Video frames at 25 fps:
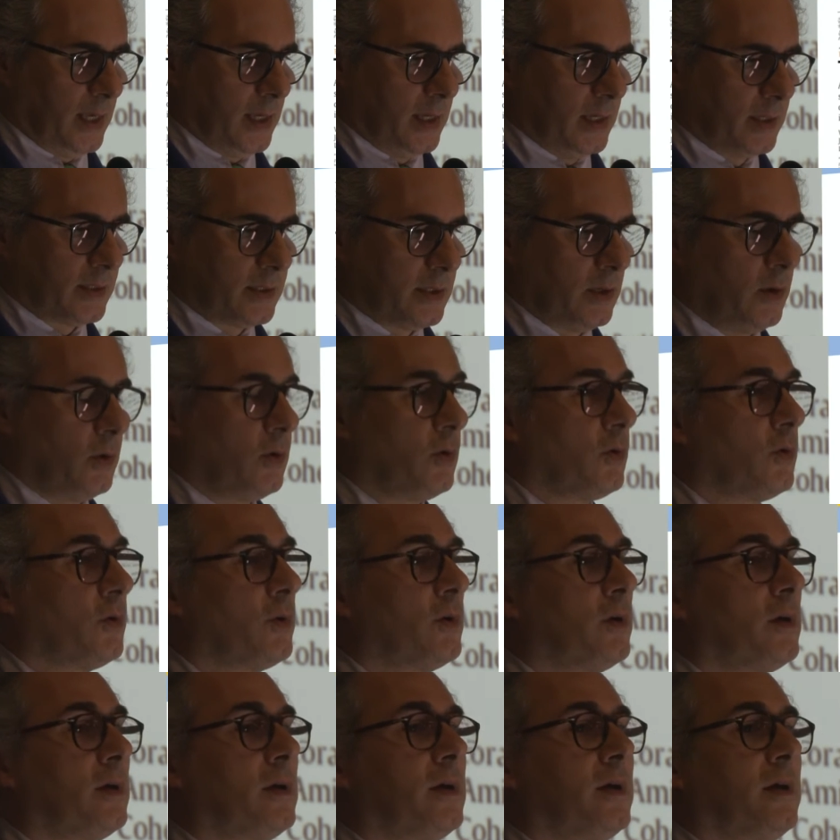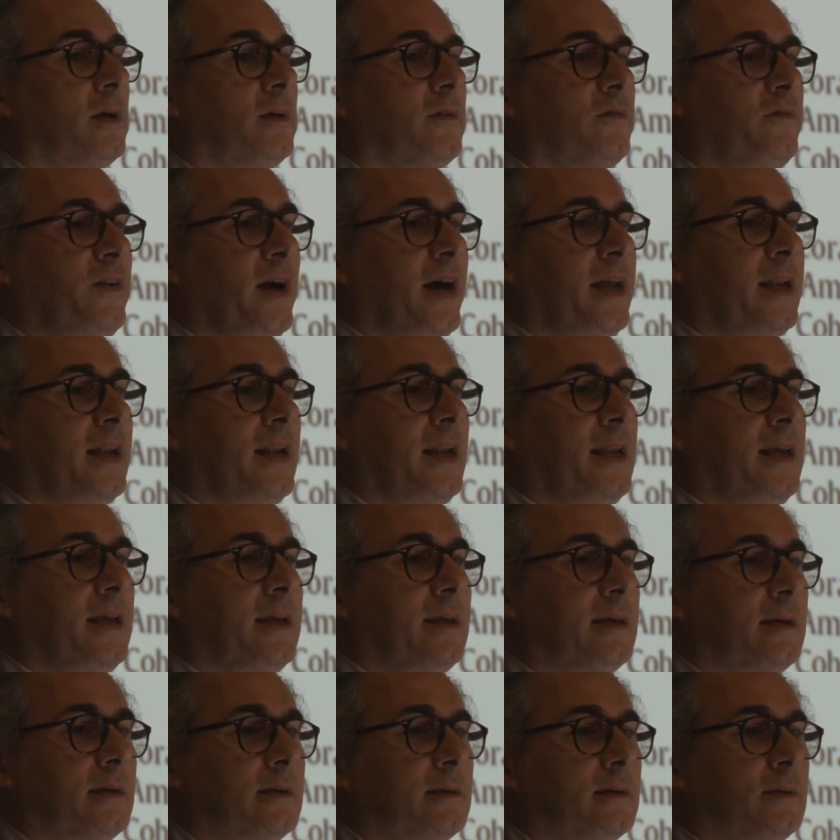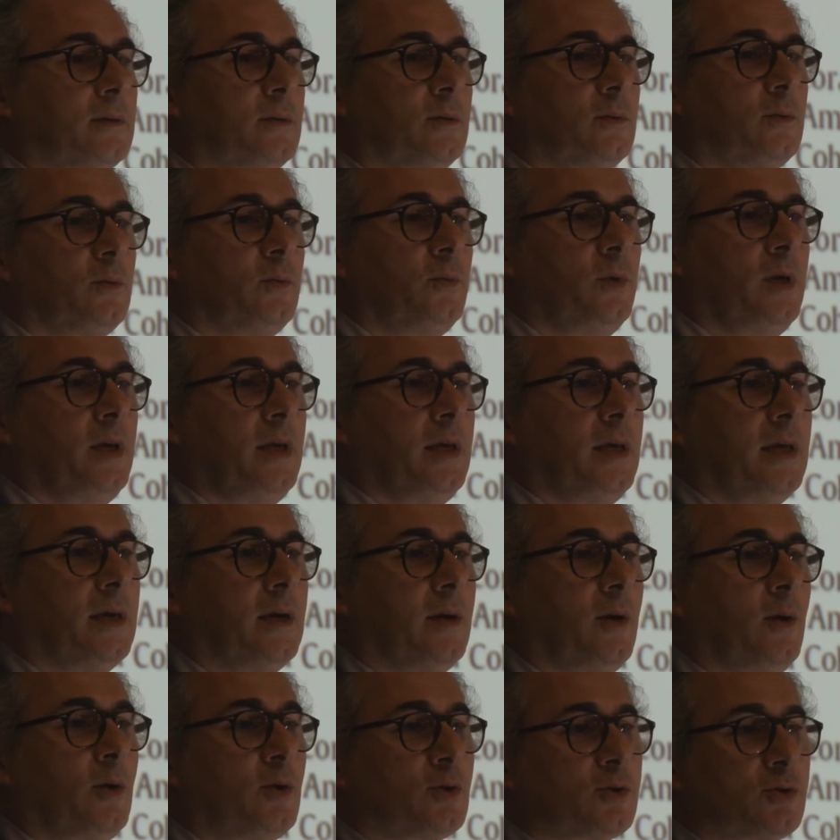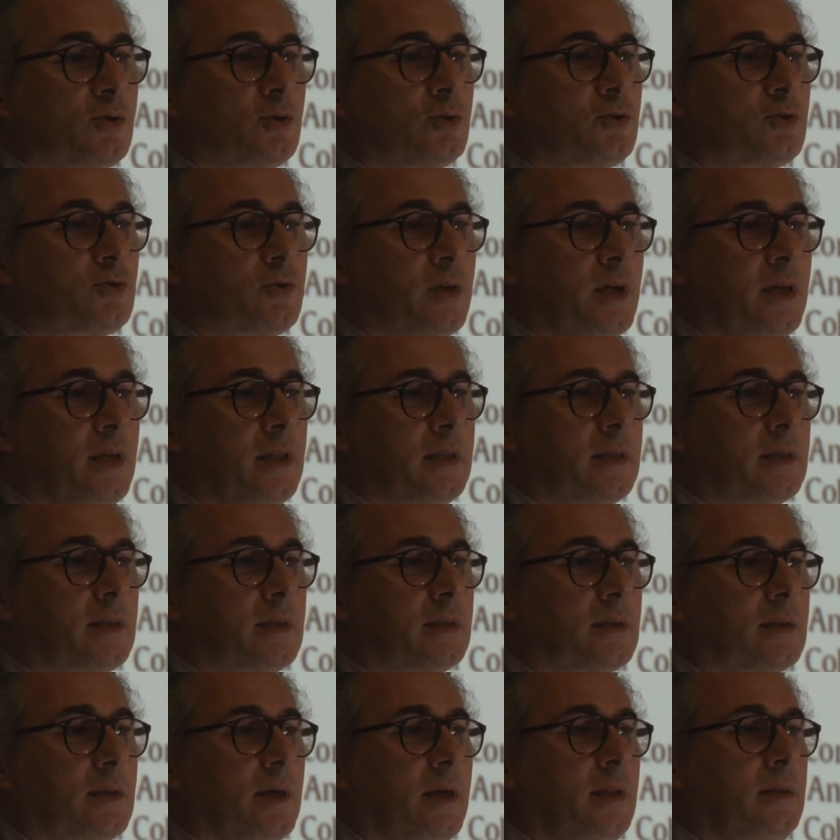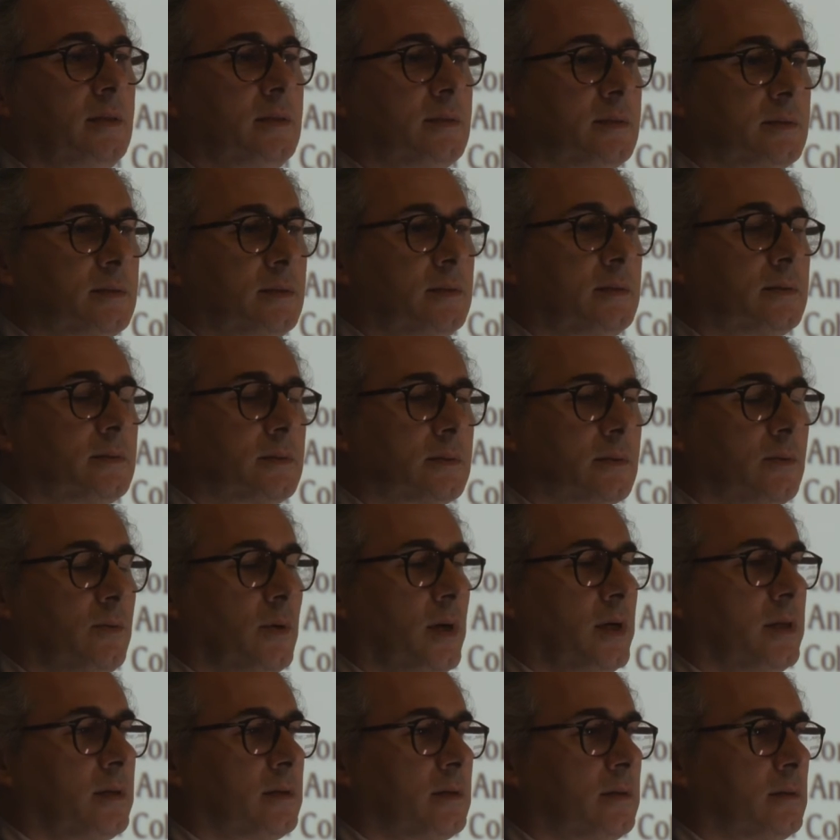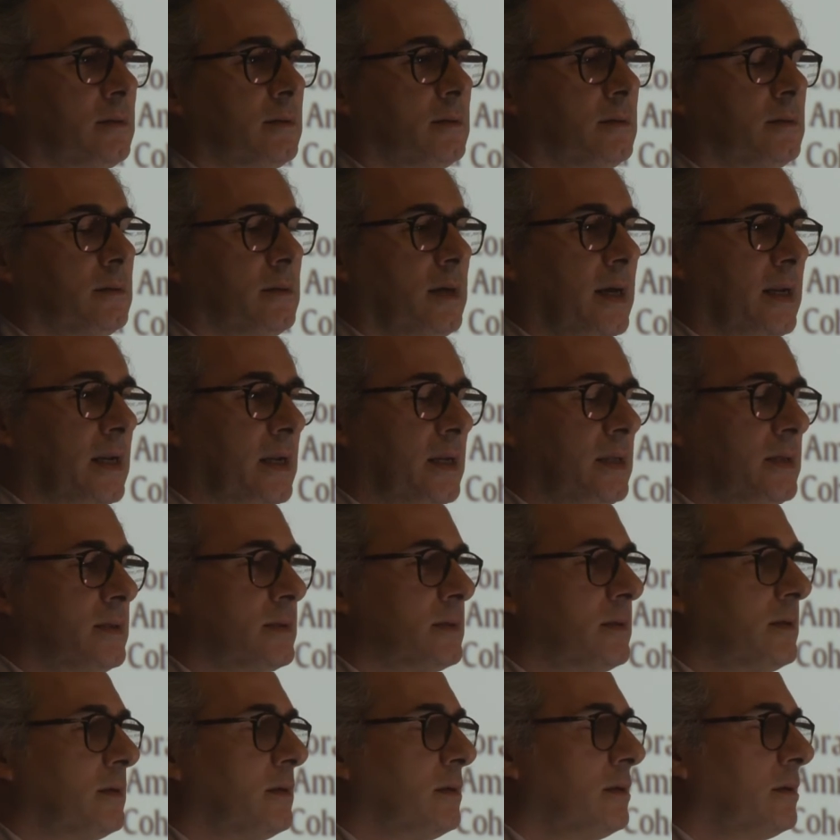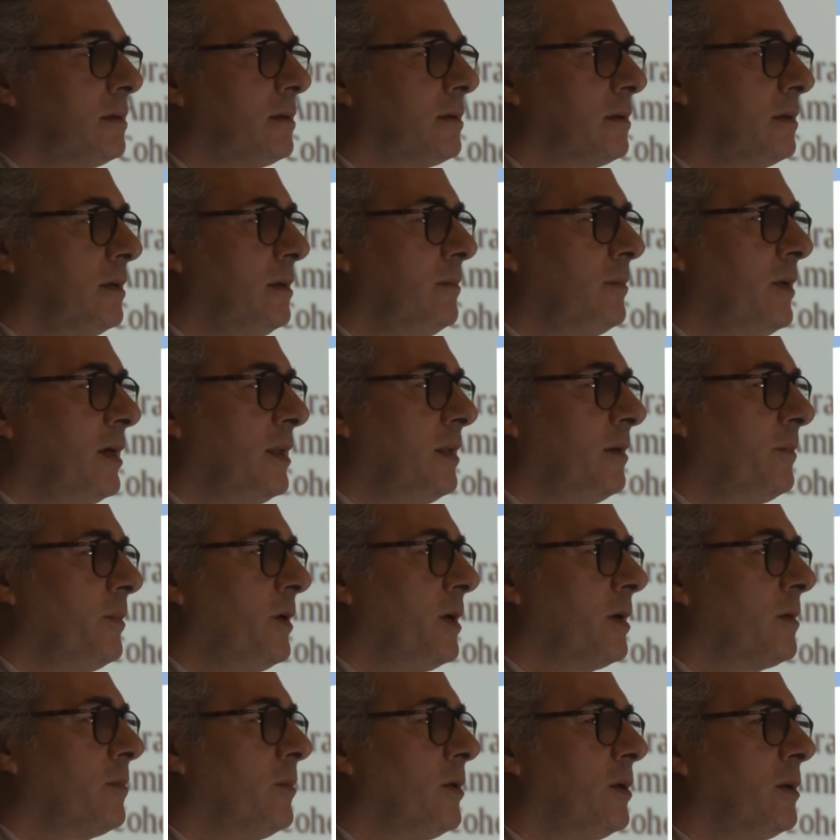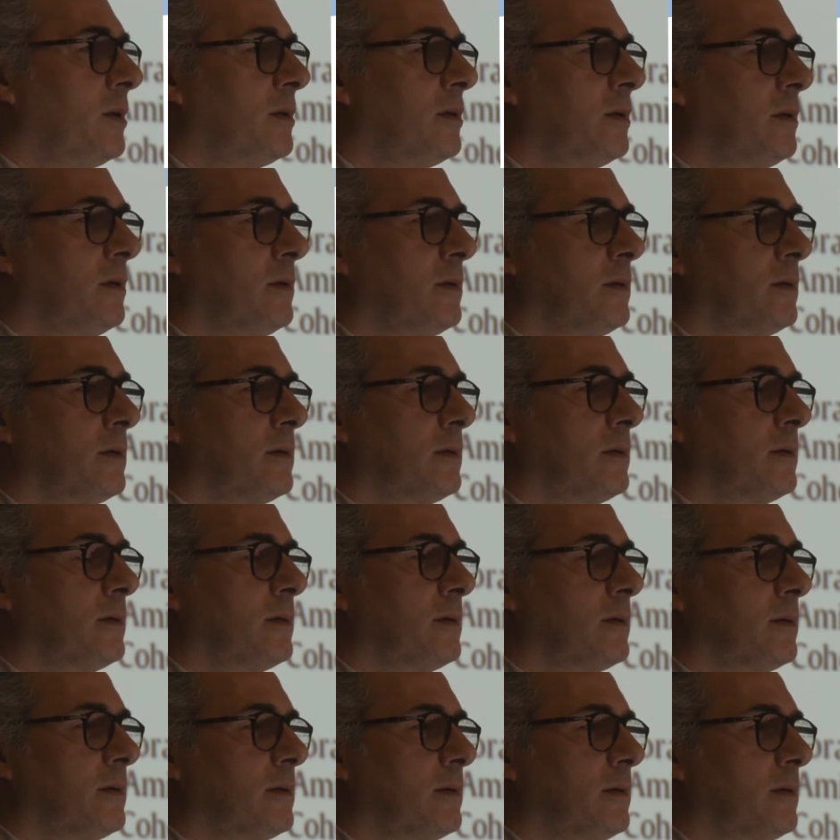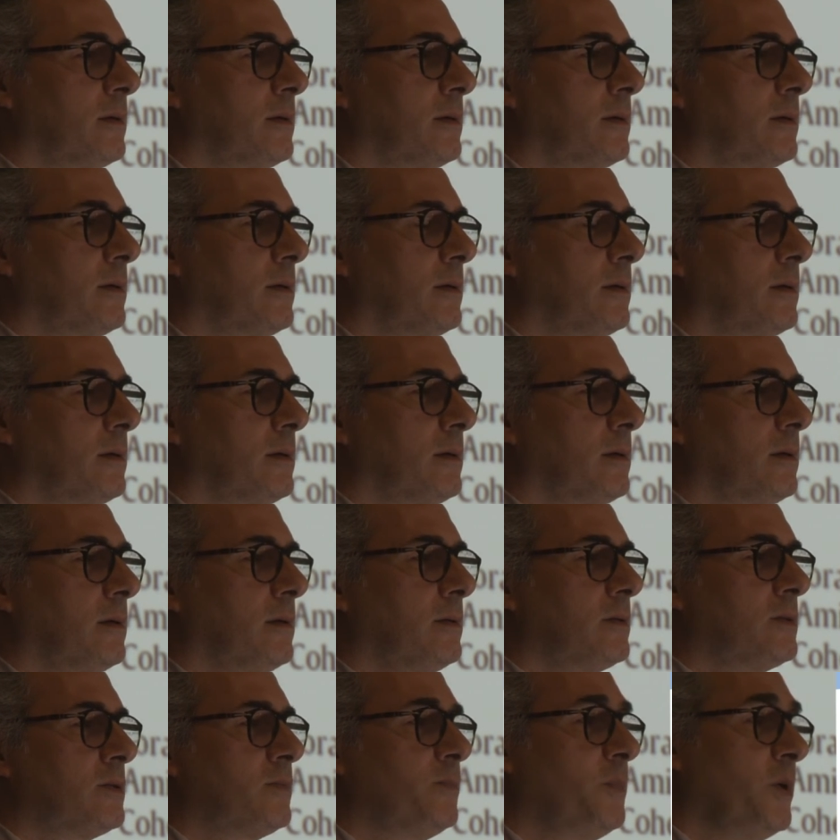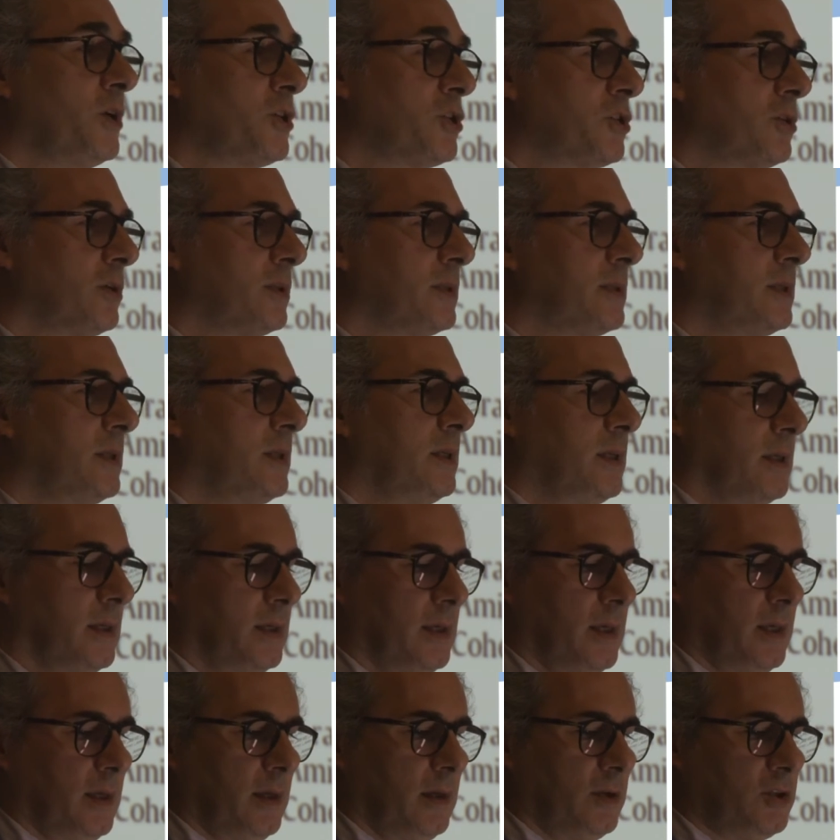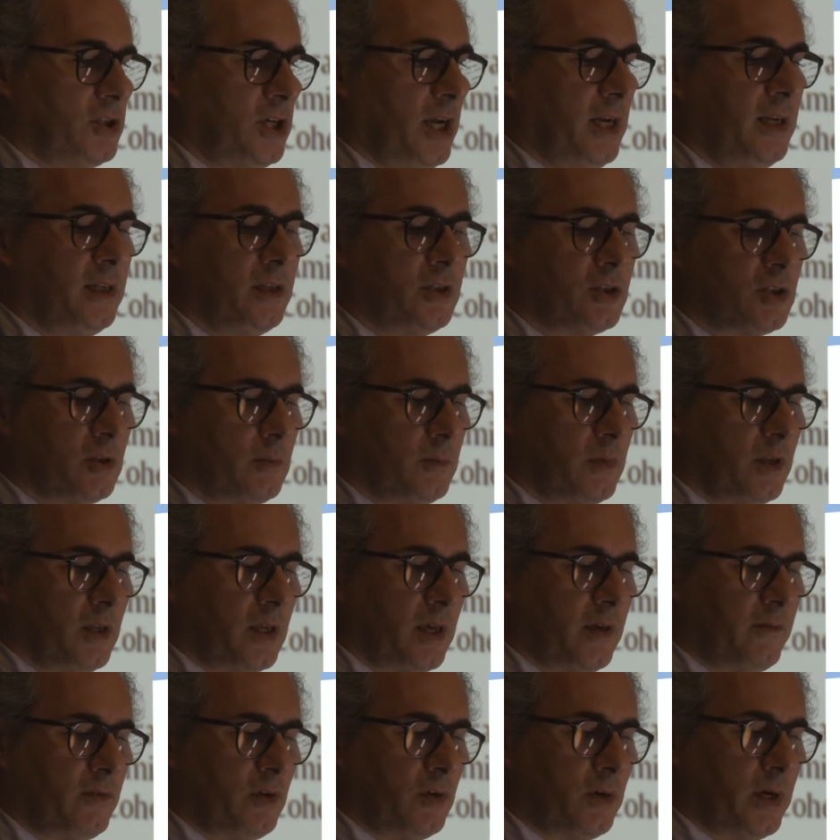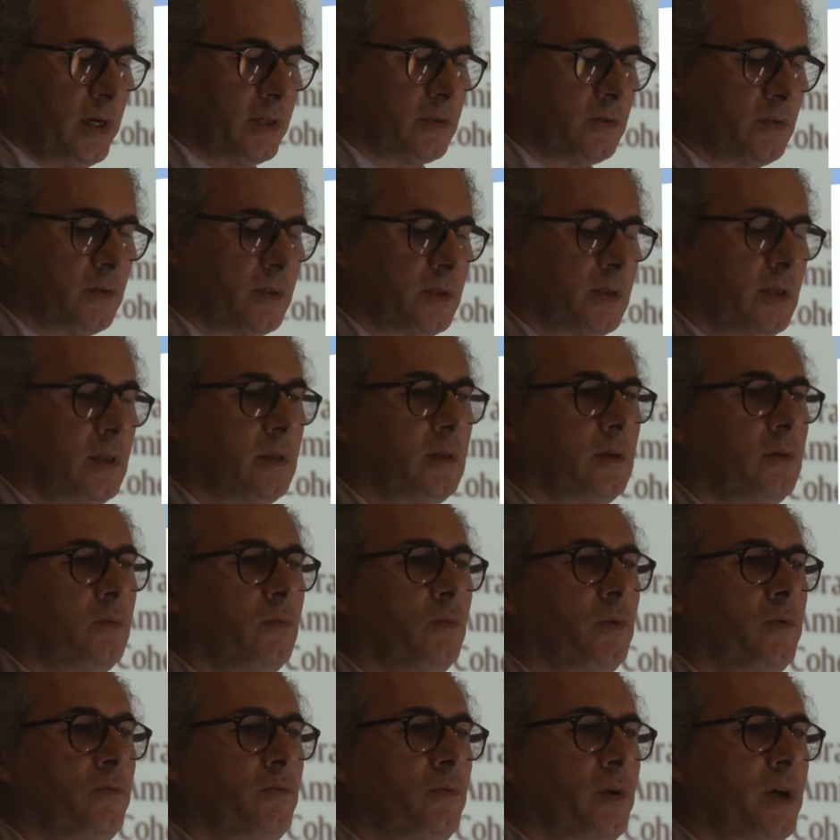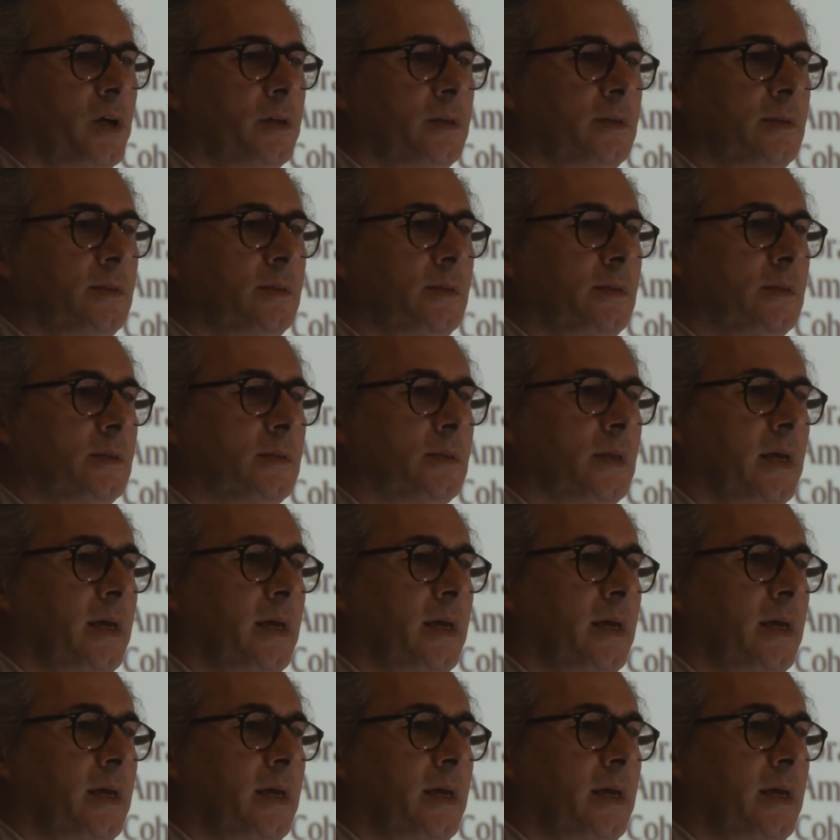So finally, we also treat, and this is quite, at least in my department, a specialty, challenging behavior associated with rare disease.